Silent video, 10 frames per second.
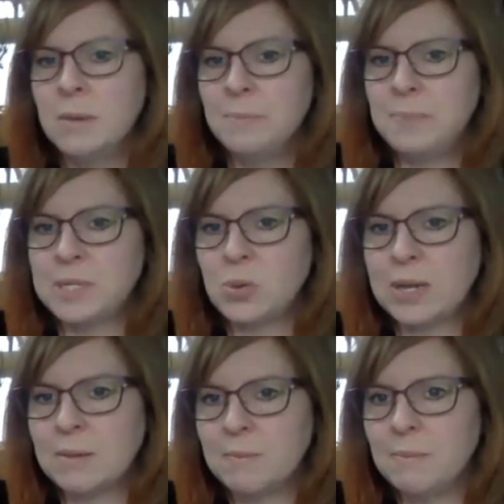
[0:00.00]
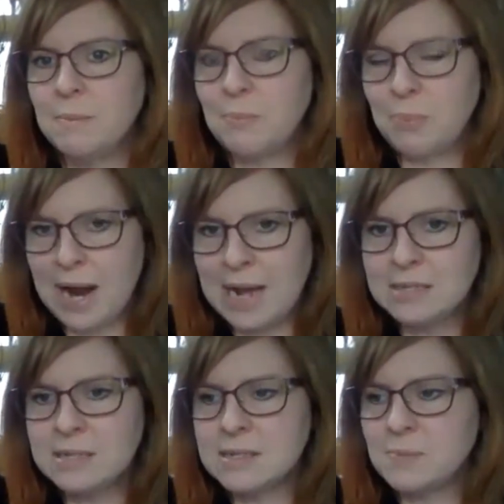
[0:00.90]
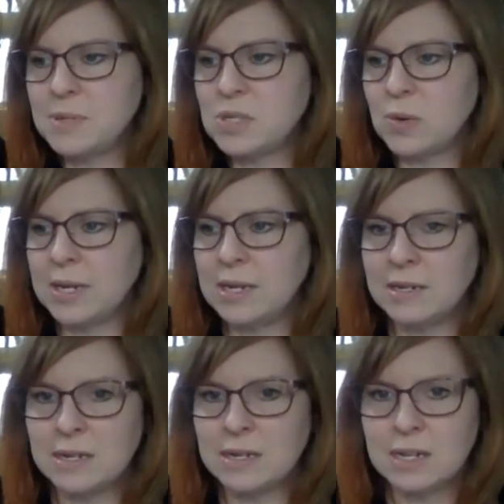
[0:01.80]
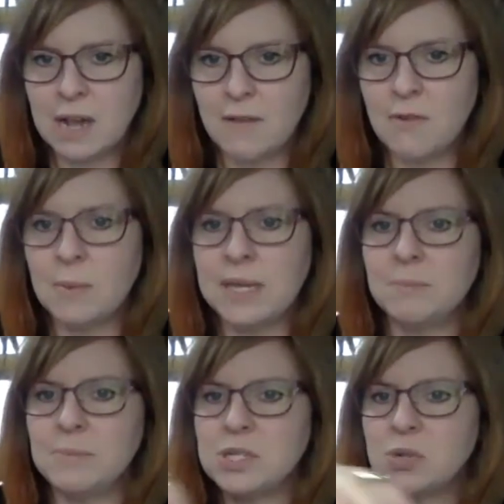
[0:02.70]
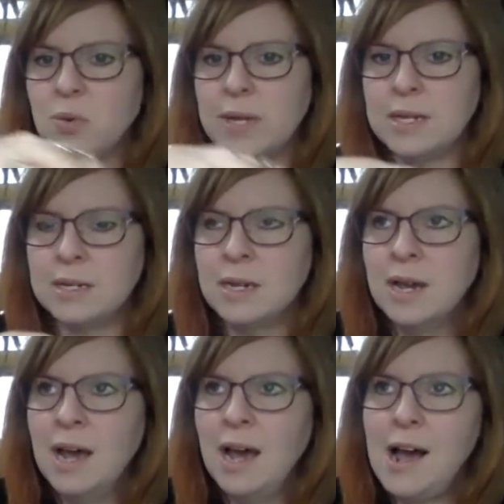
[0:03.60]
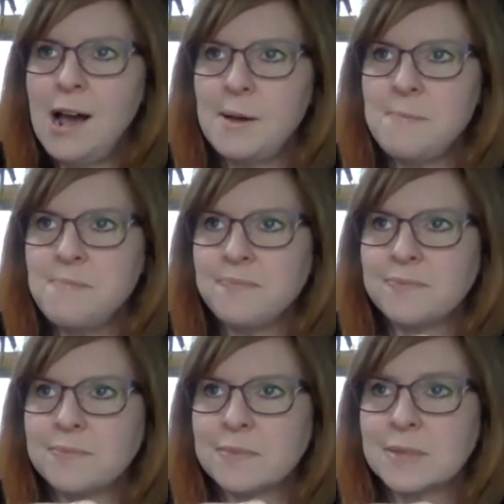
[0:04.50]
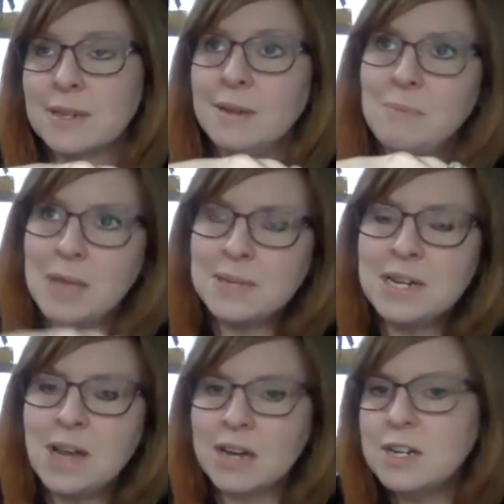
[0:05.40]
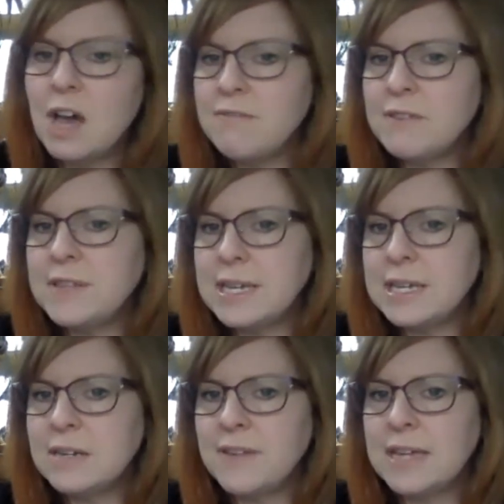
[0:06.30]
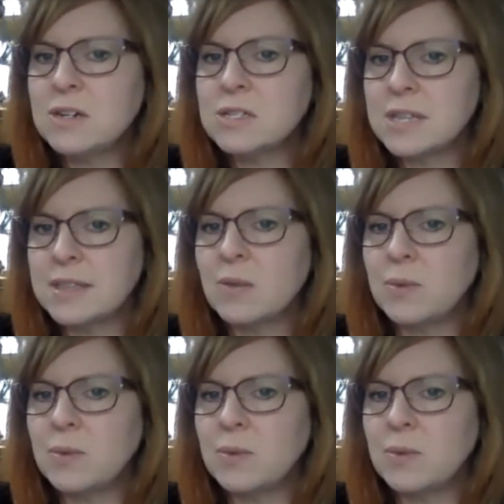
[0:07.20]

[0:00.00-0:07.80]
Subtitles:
between brands, between government, between maybe not enough of the innovators. I think